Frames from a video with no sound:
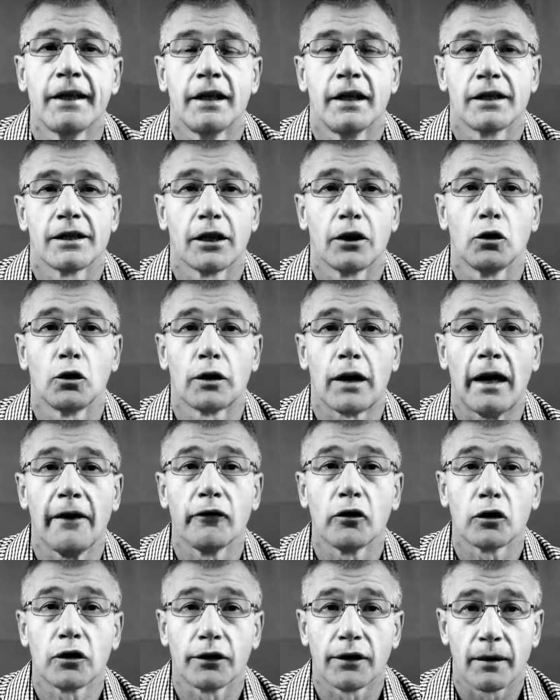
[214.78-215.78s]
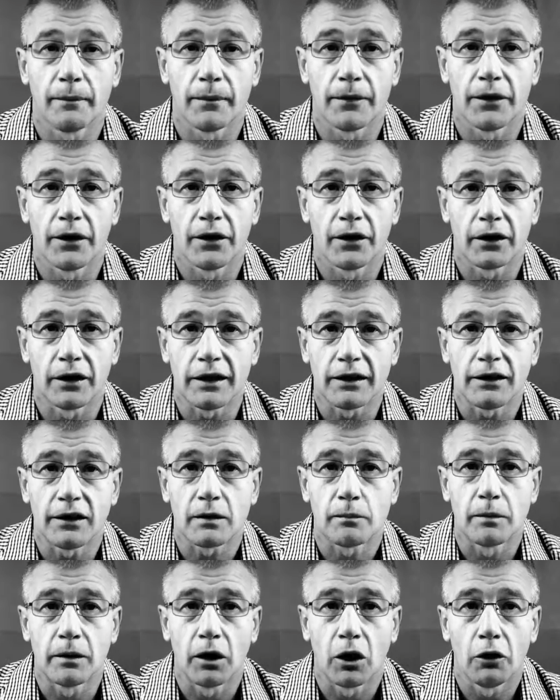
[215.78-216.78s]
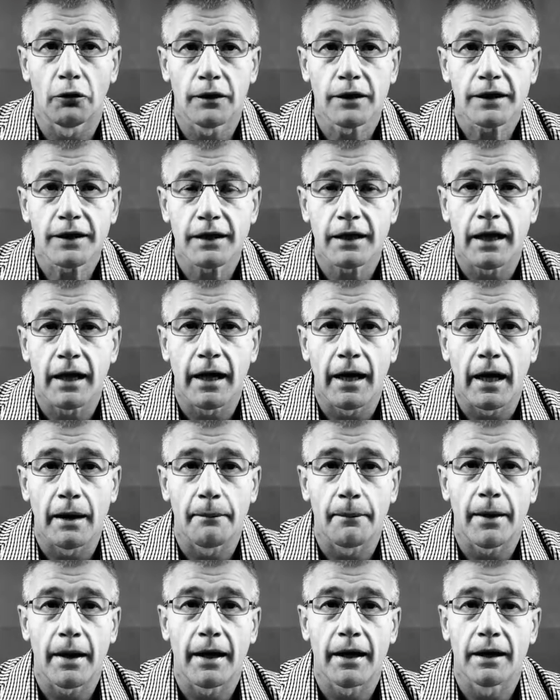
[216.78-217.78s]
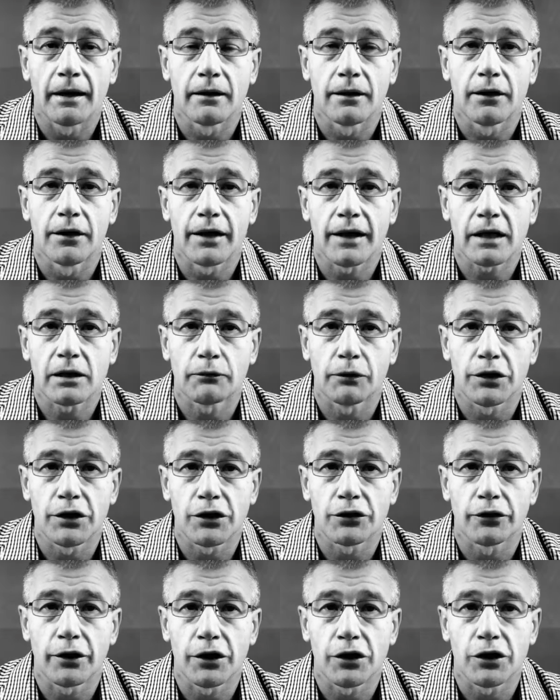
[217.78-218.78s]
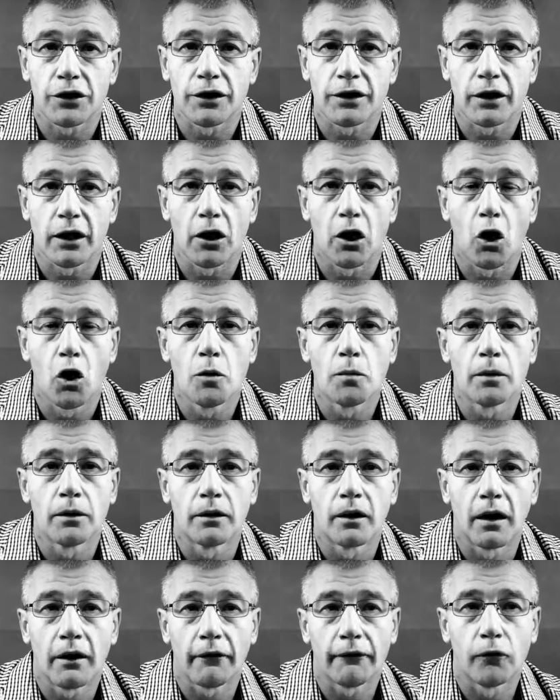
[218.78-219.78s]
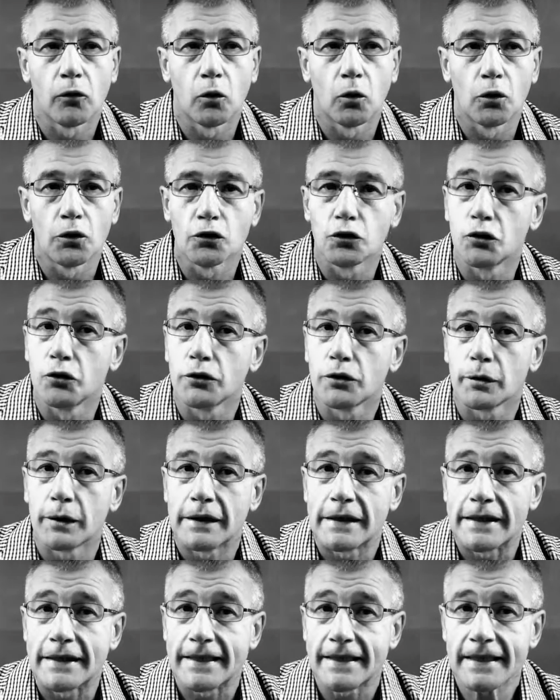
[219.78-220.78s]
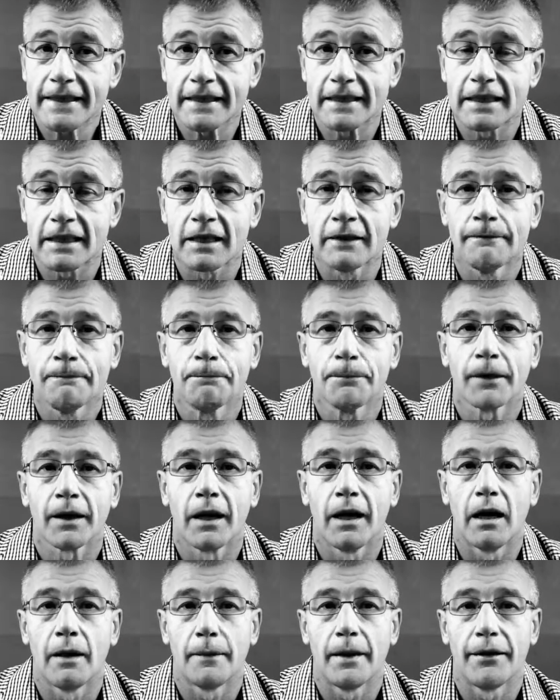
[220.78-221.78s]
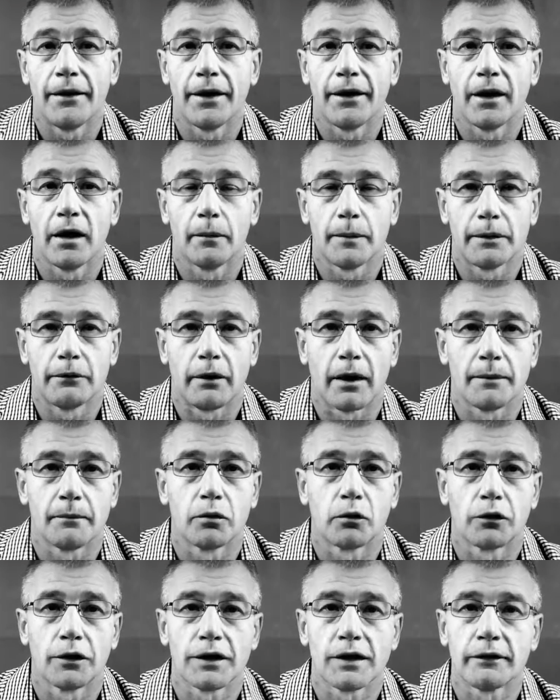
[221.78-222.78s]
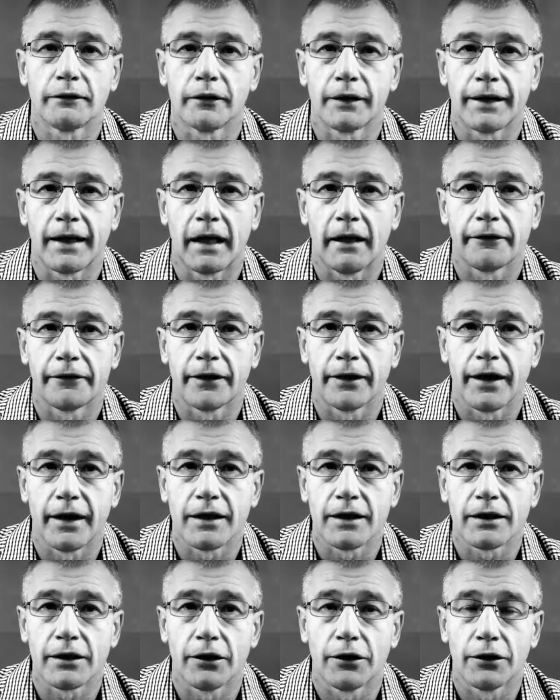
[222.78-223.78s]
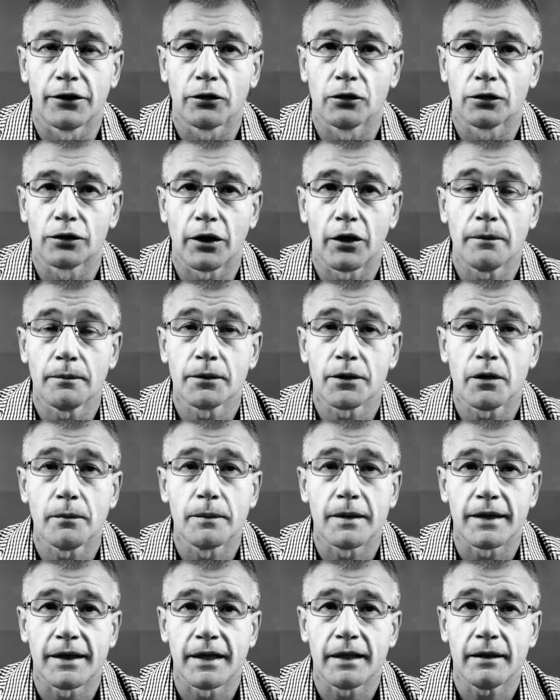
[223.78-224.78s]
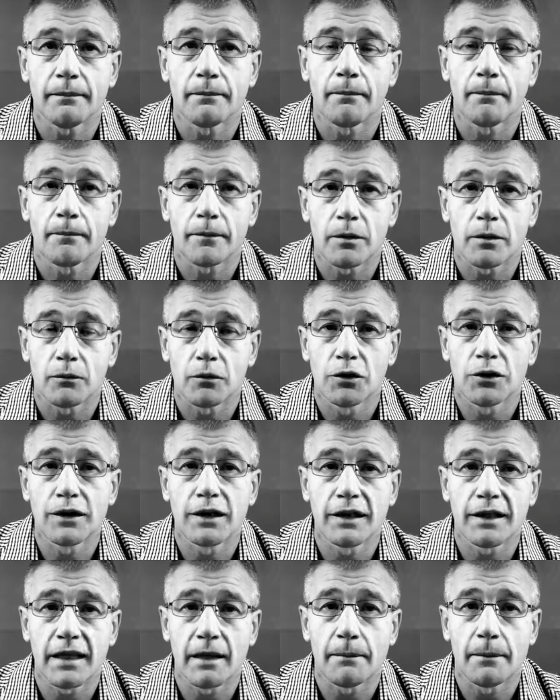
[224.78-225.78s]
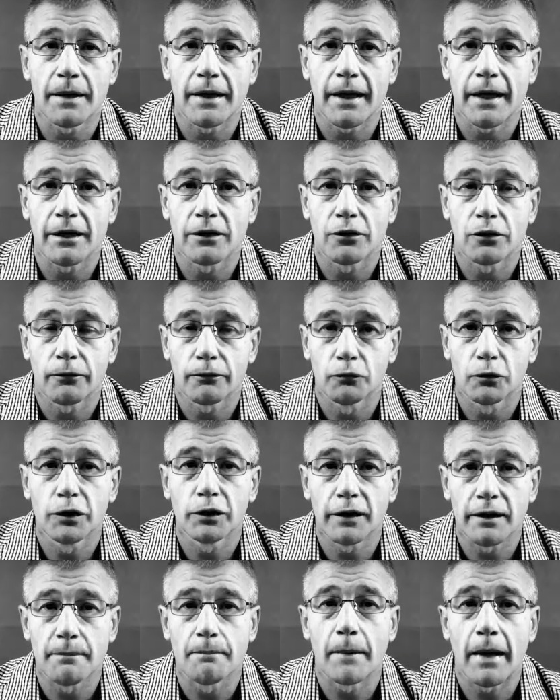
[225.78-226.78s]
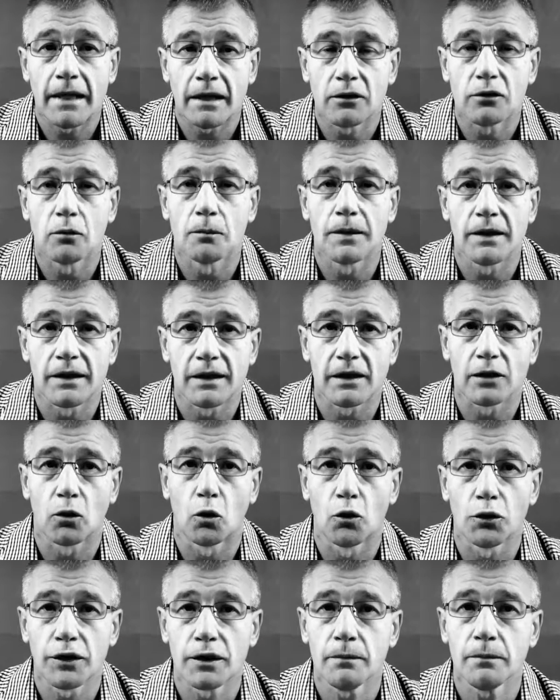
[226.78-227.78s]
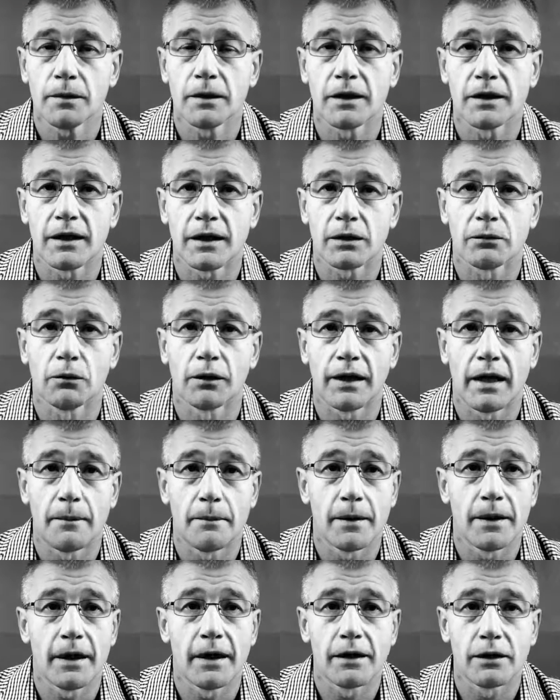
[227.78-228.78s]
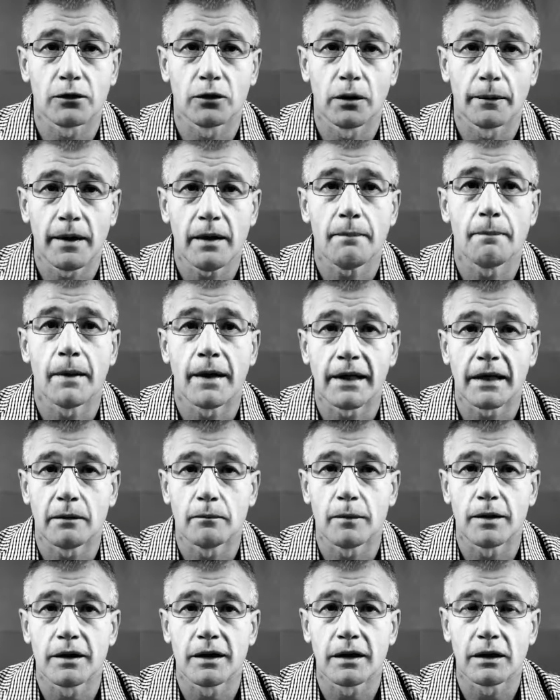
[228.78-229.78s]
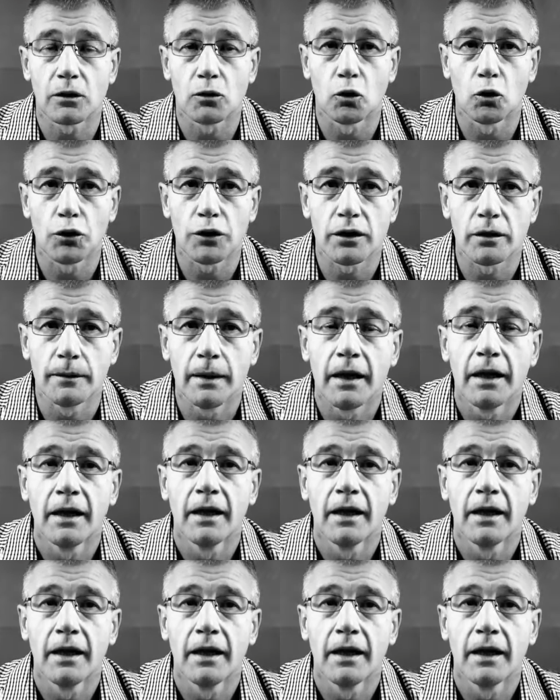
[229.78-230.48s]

So look, have a look at the link that's below us, and the next registrations are open for June 26th, and then they'll be run progressively after that. So look, don't miss out. Use this MBA to really make your business awesome, because that's what MBA is all about, making business awesome,